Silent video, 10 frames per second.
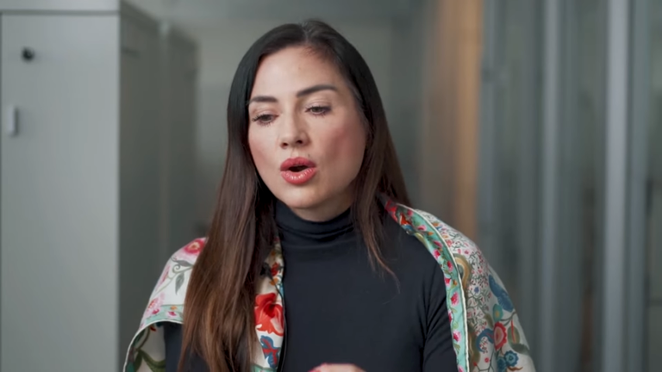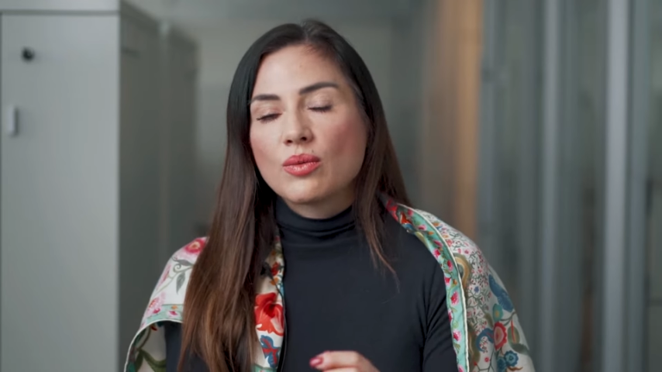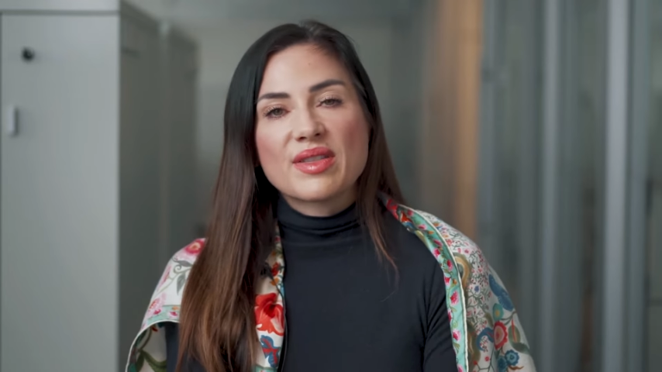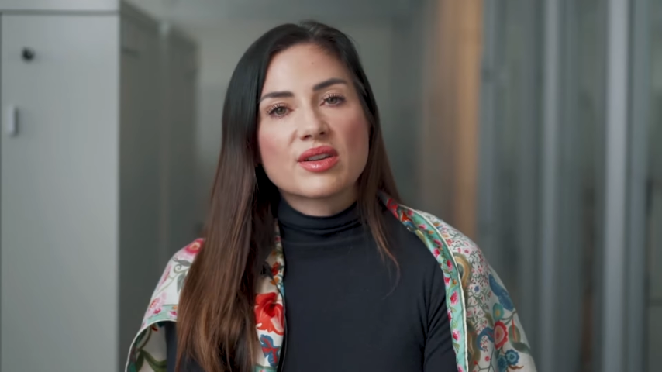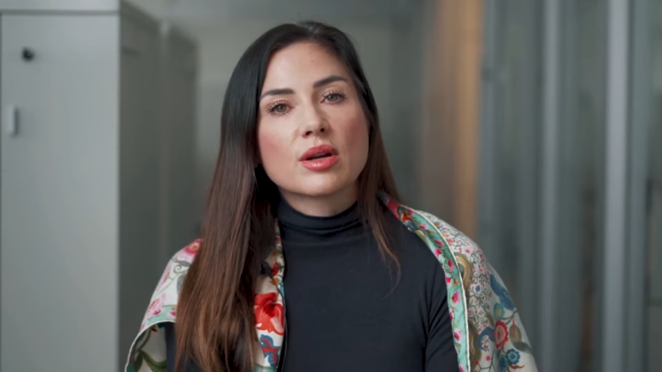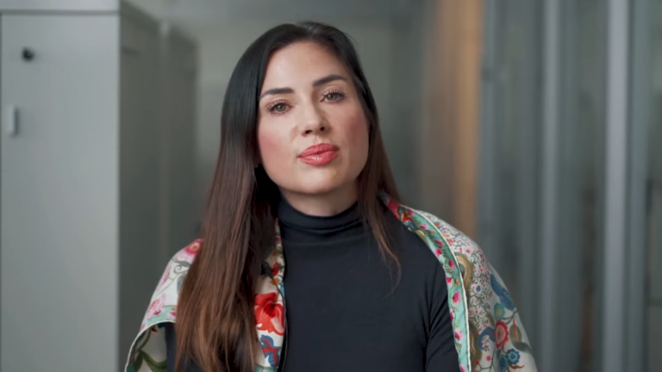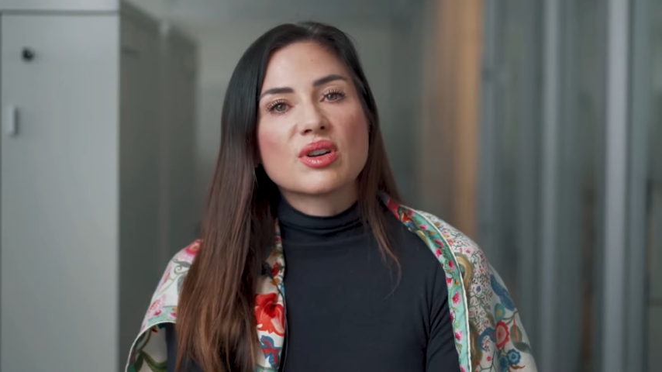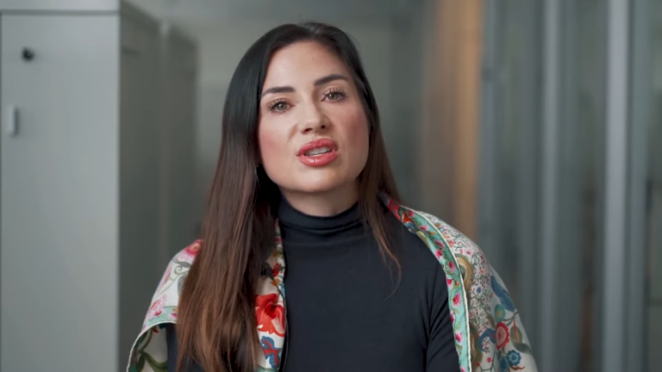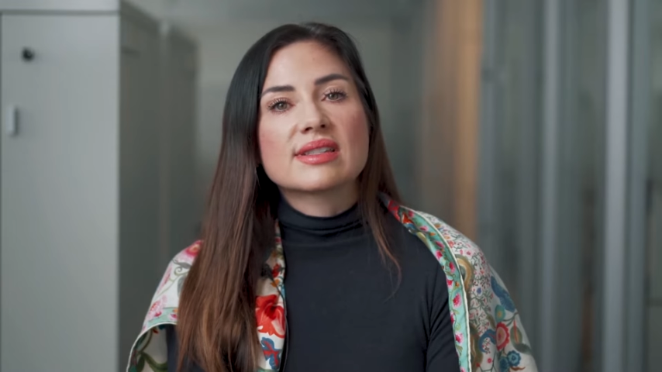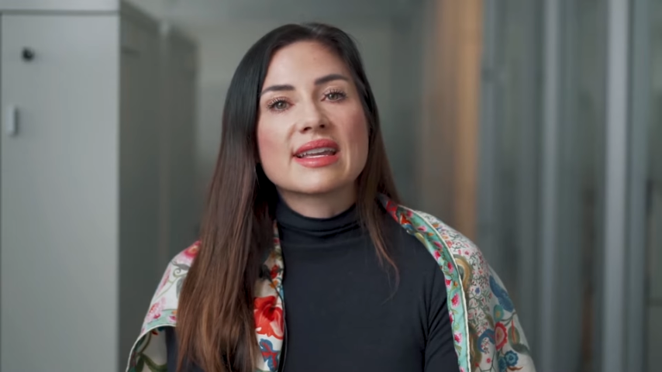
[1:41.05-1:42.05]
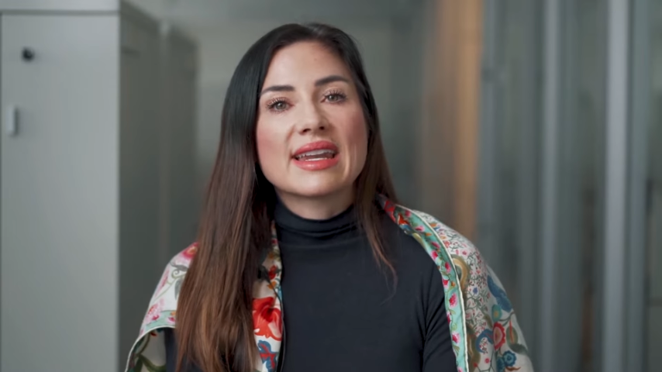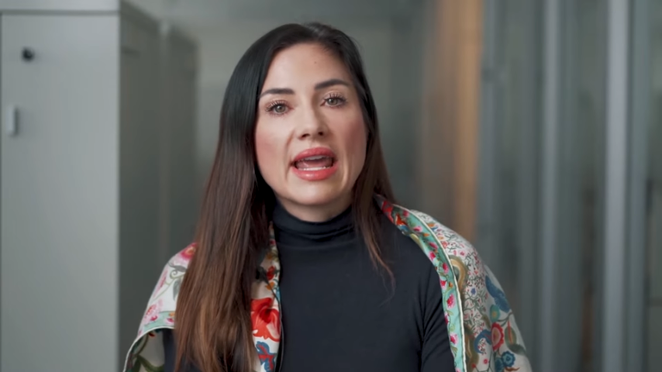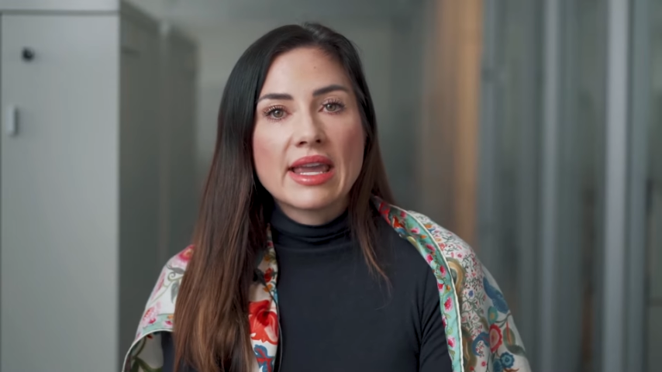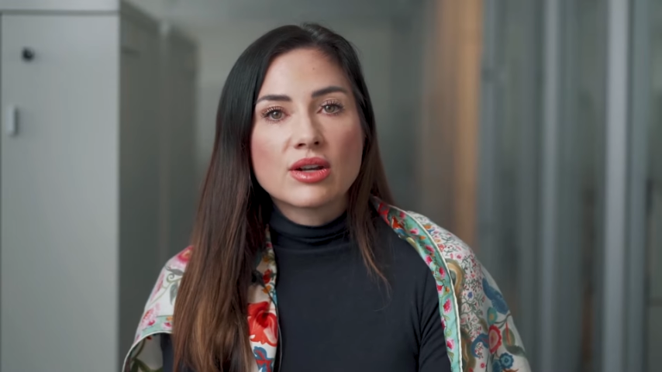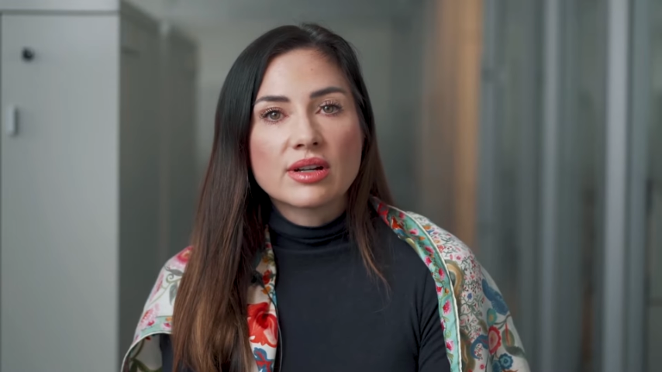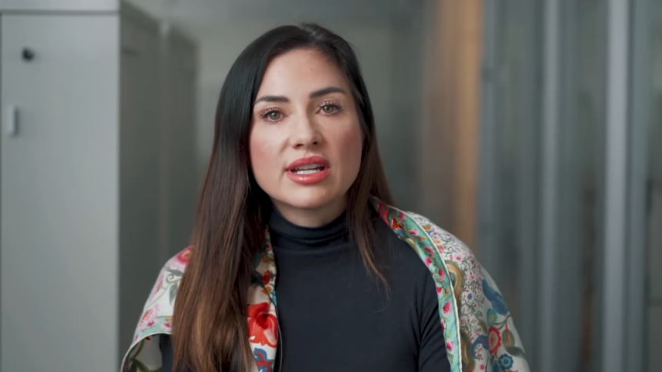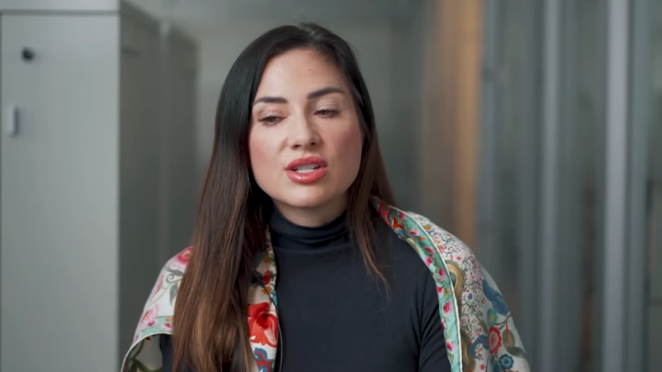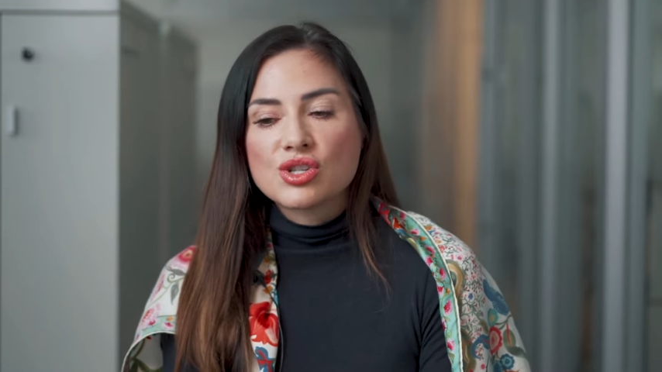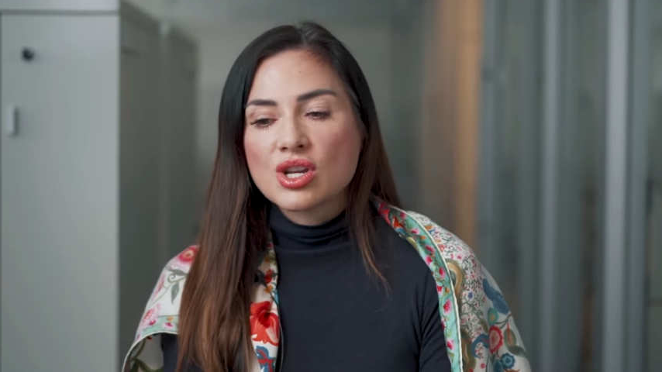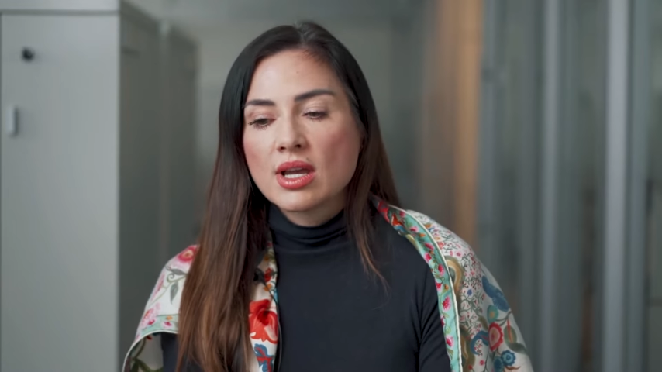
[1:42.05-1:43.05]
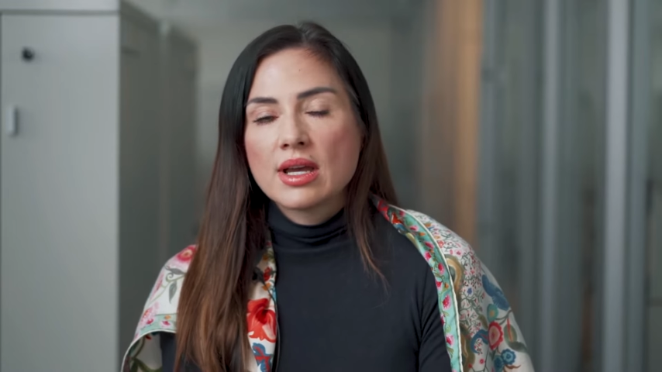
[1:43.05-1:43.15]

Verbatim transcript: Whether you're purchasing an acreage,